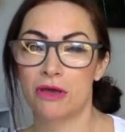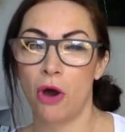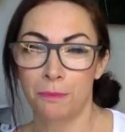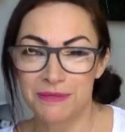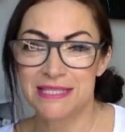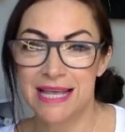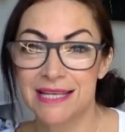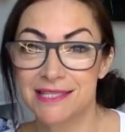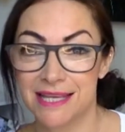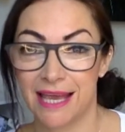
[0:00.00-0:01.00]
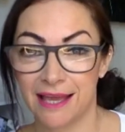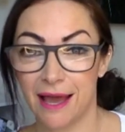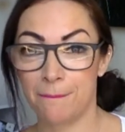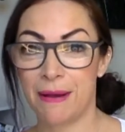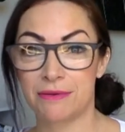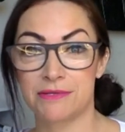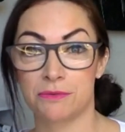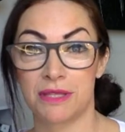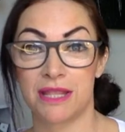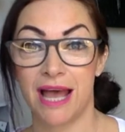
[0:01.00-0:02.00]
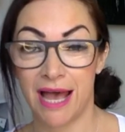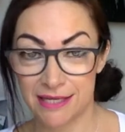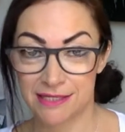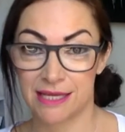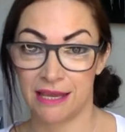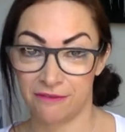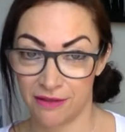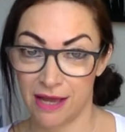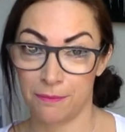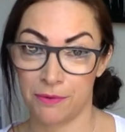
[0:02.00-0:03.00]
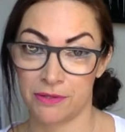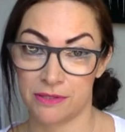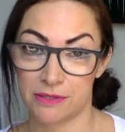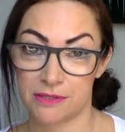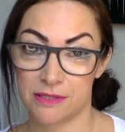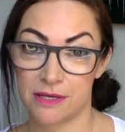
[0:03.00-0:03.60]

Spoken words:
obsessing about something that hasn't even happened.